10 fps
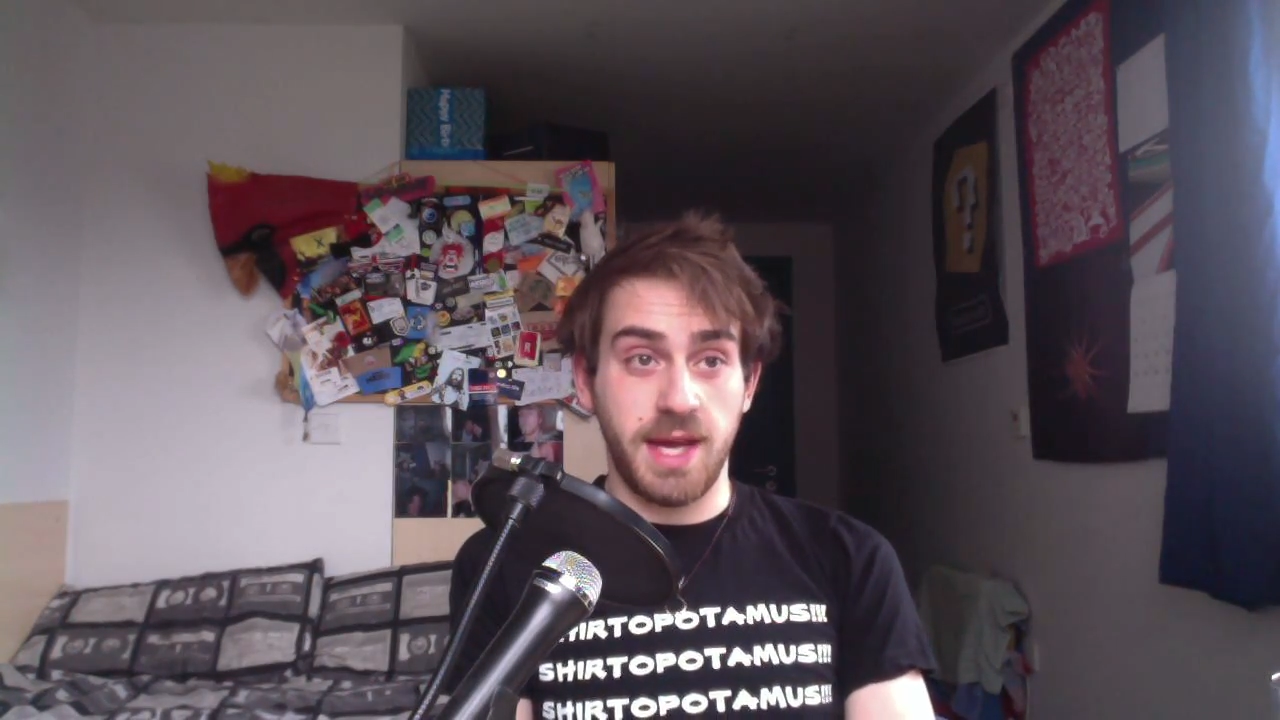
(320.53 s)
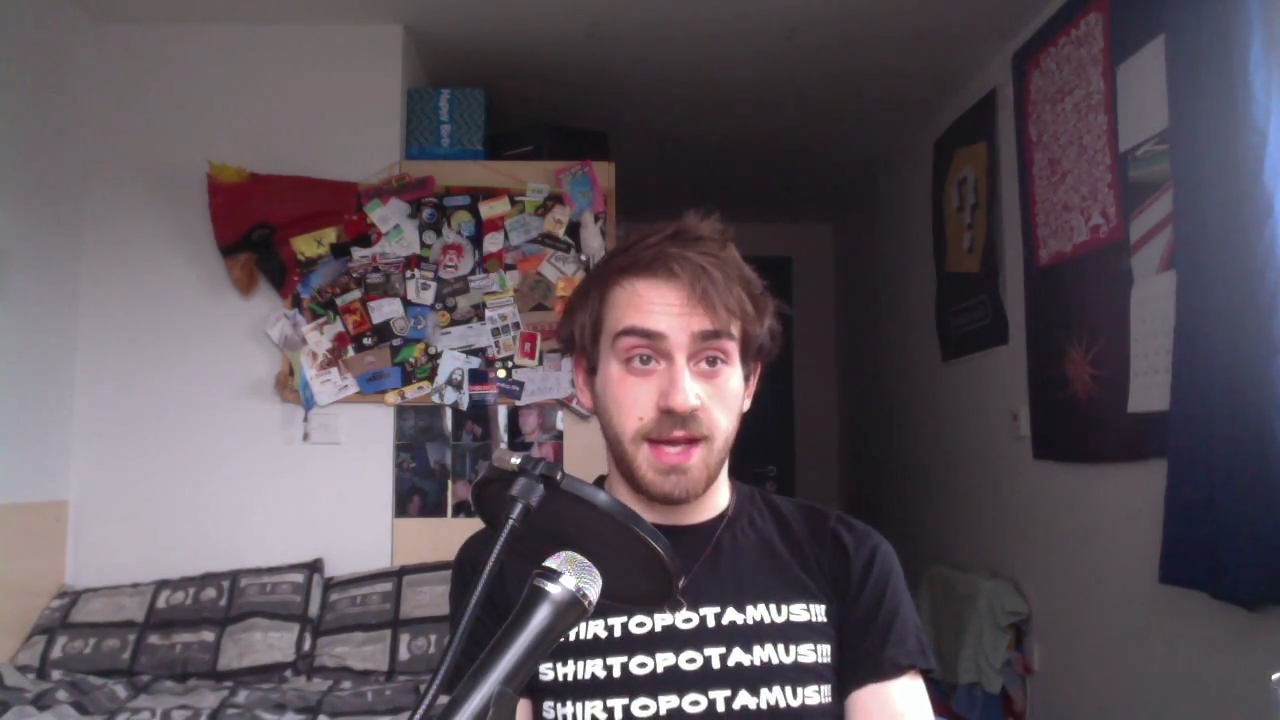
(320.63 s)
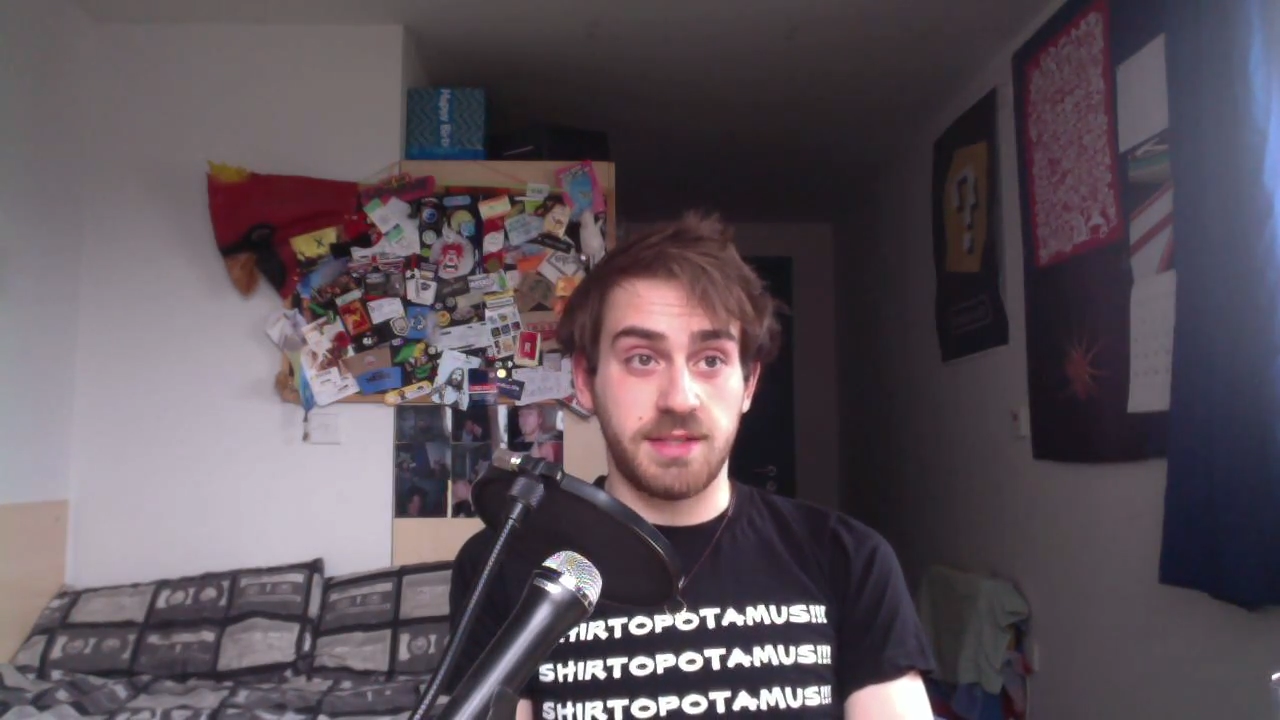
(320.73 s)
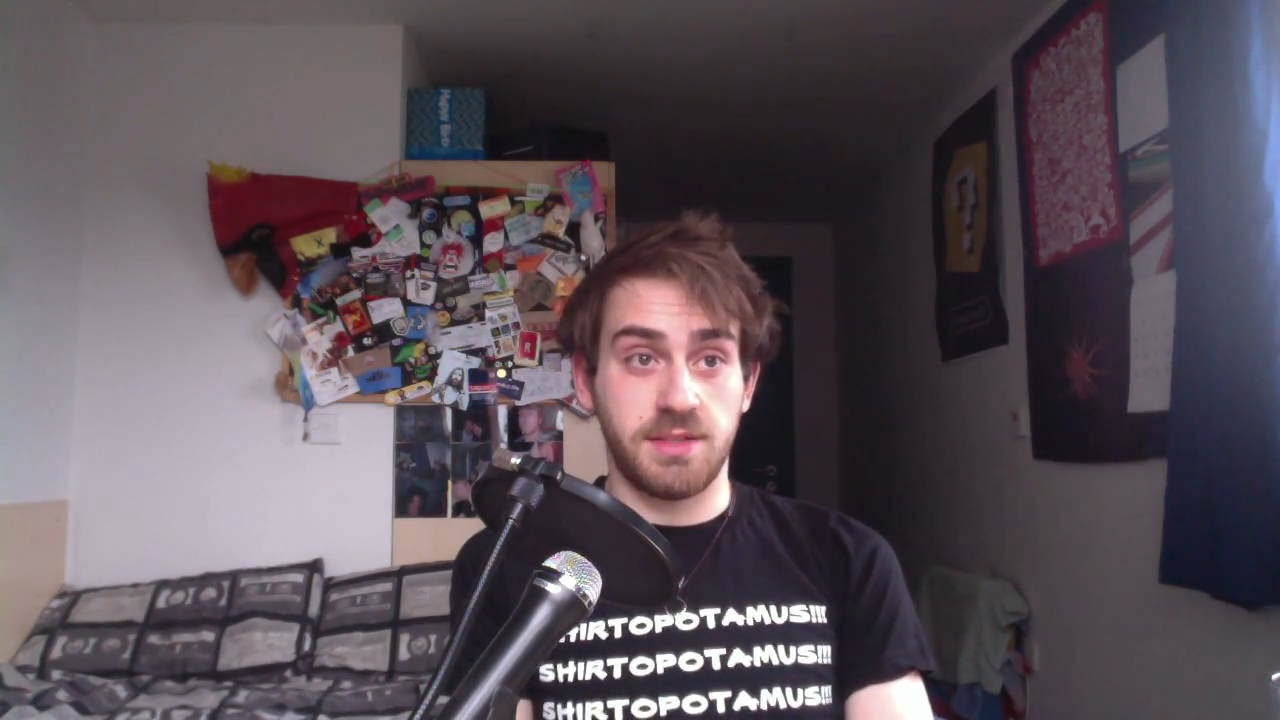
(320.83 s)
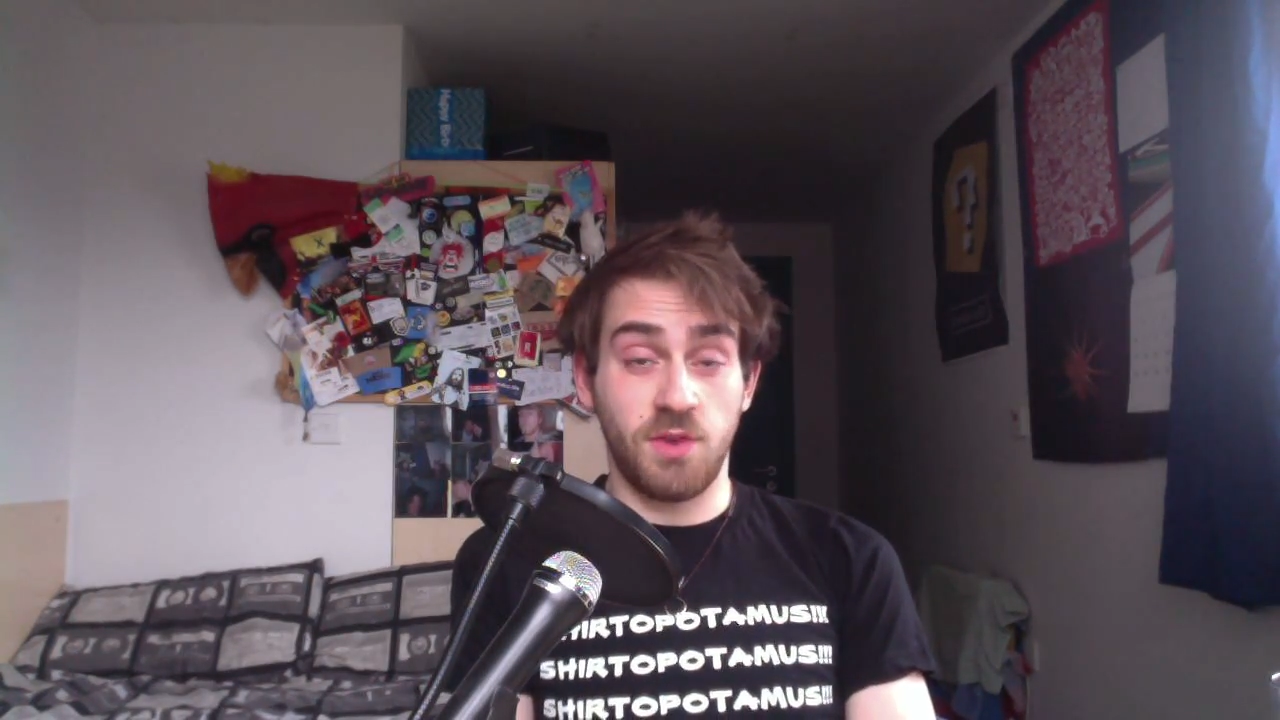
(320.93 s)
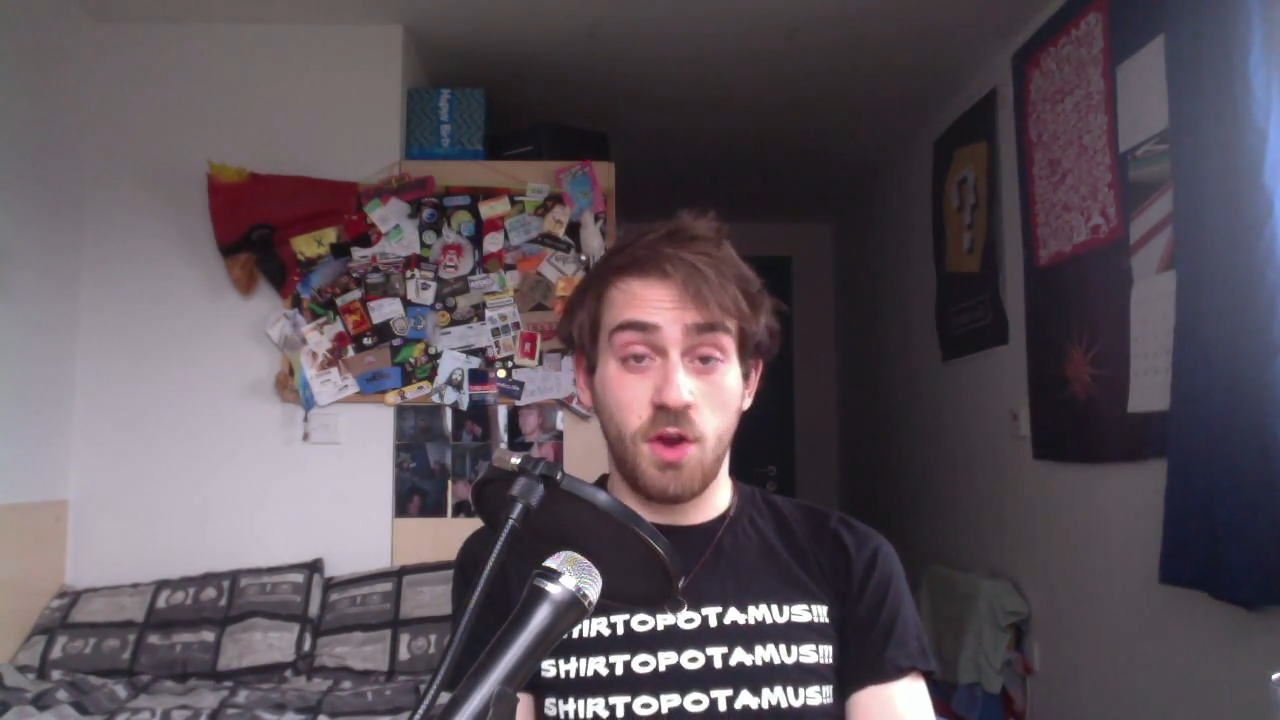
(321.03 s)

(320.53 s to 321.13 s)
picked